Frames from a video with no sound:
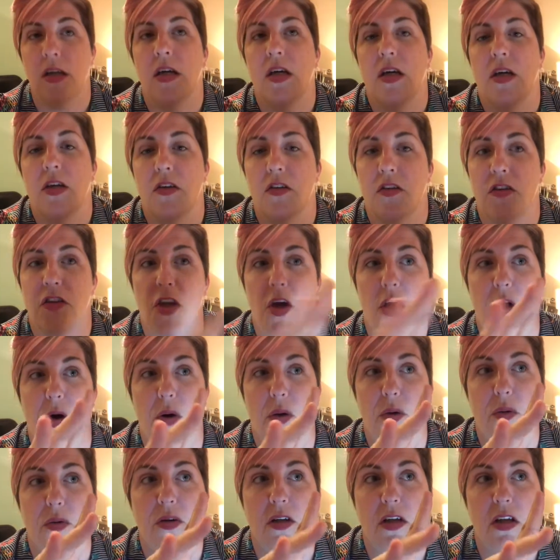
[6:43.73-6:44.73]

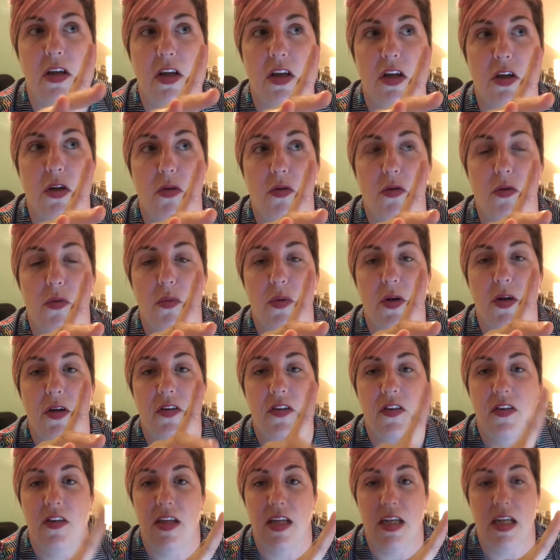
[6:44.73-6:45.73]
So you will
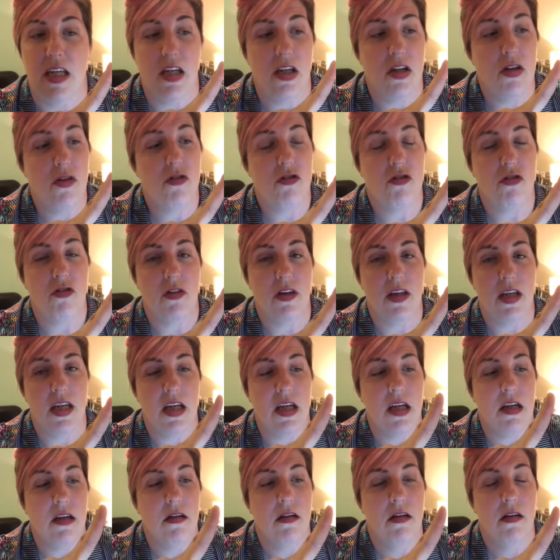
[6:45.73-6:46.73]
see
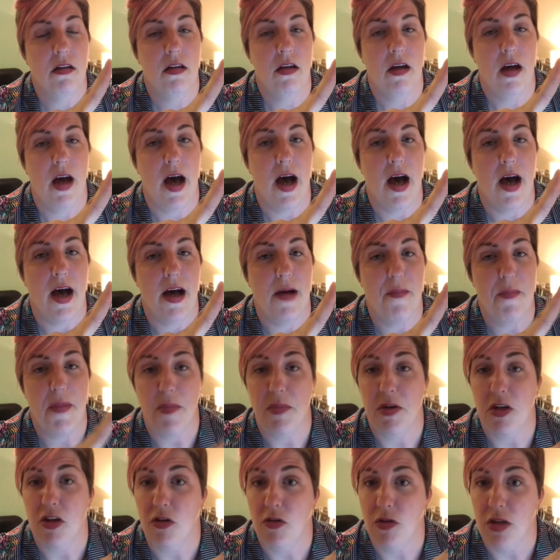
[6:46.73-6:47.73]
usually, I'm going
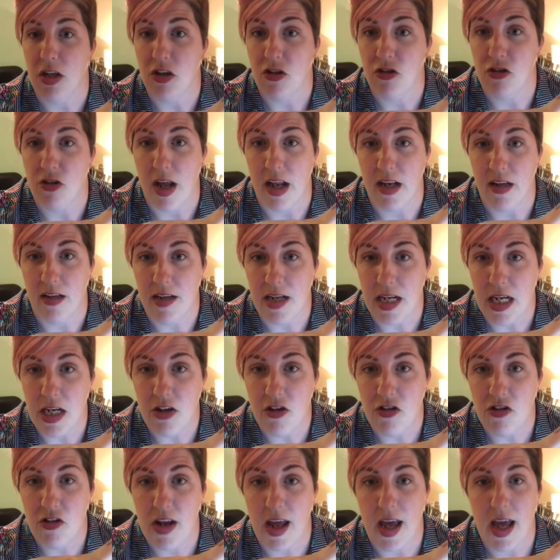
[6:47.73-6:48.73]
to do an agenda
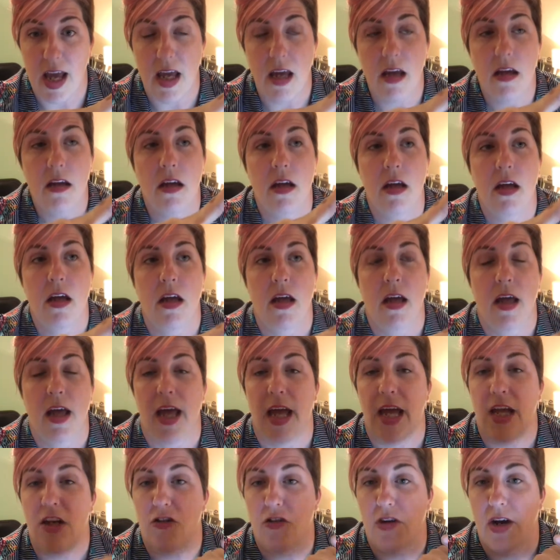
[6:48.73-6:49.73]
each day
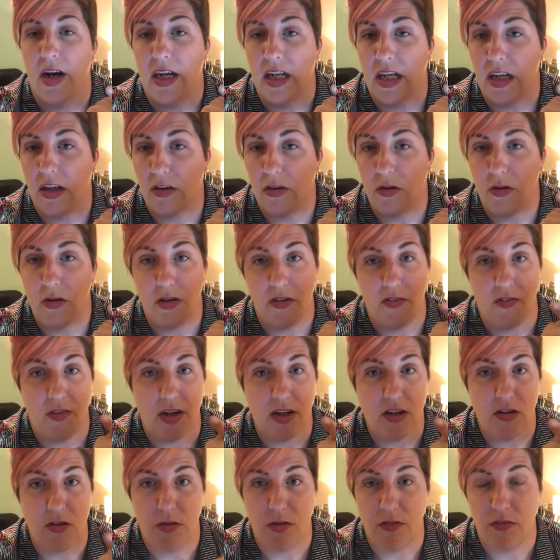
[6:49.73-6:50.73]
and try to include if I
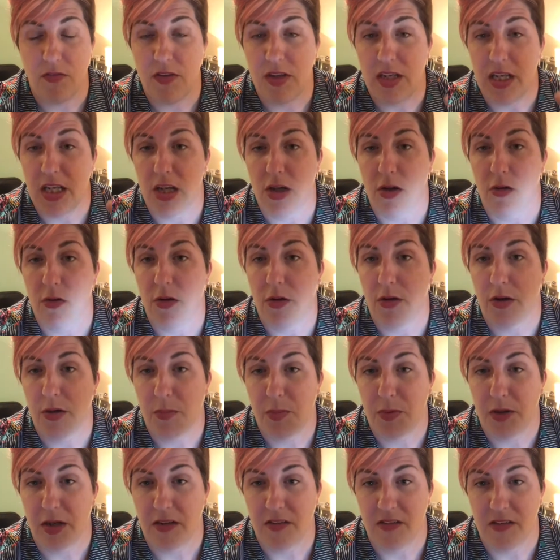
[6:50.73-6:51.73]
do a video or a
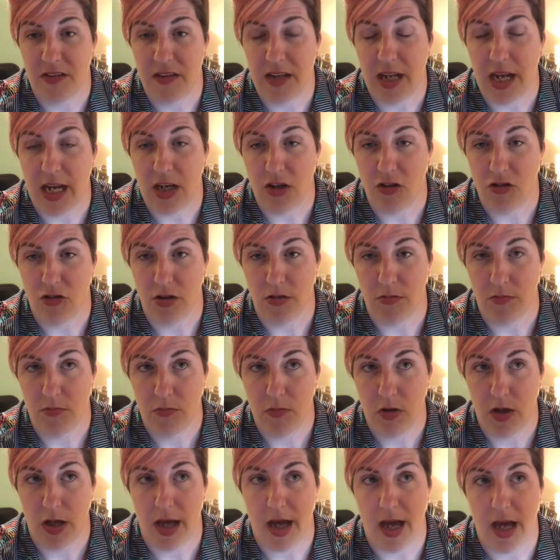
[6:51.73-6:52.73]
presentation,
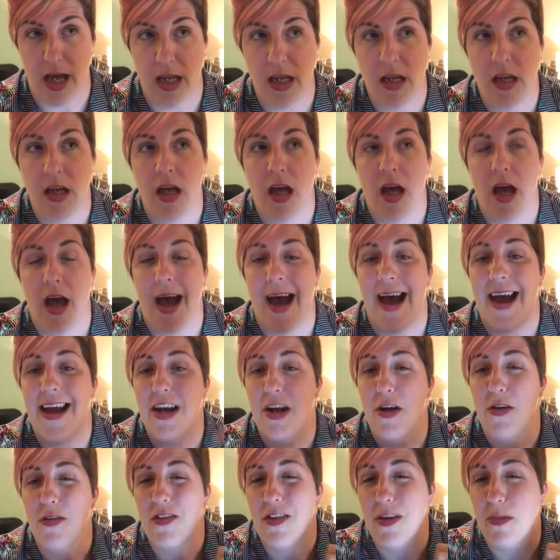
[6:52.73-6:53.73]
okay? I
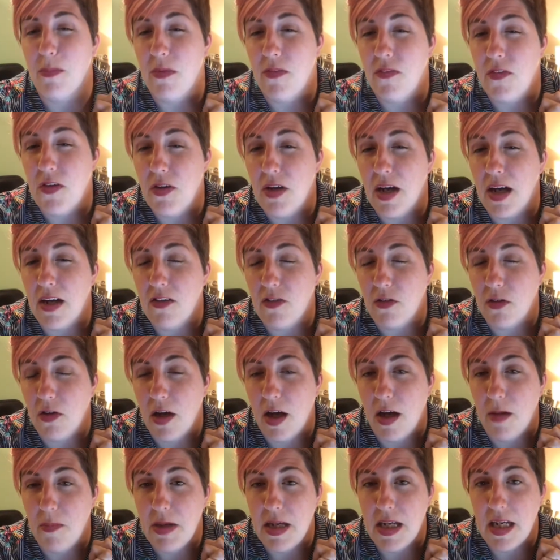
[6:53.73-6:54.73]
know some of you guys are
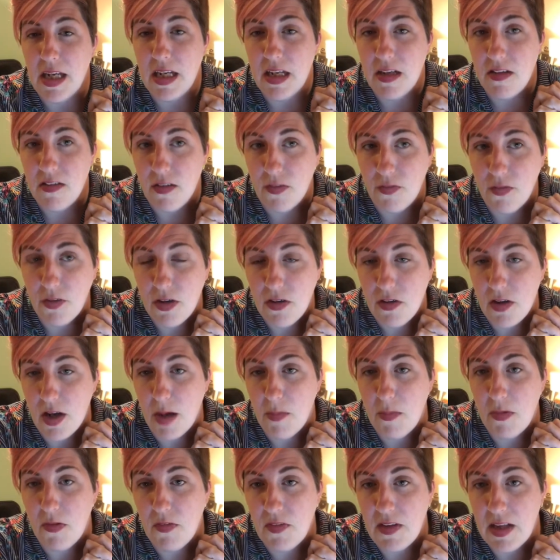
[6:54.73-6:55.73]
coming in at different
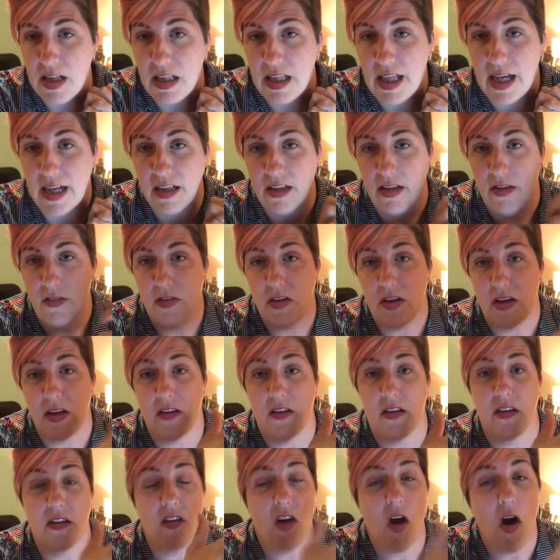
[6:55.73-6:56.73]
times for the electives
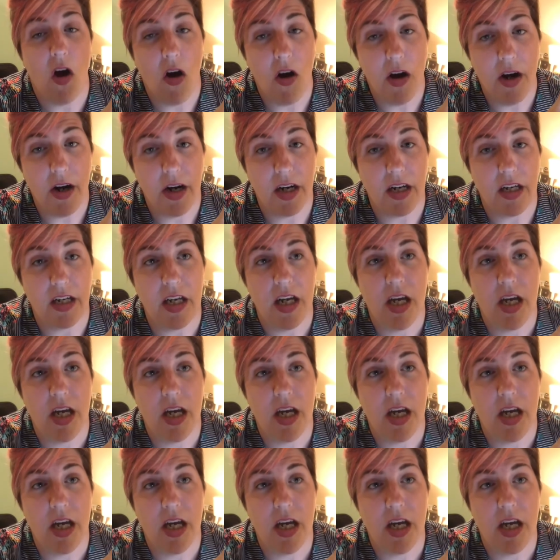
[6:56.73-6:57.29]
because it's hard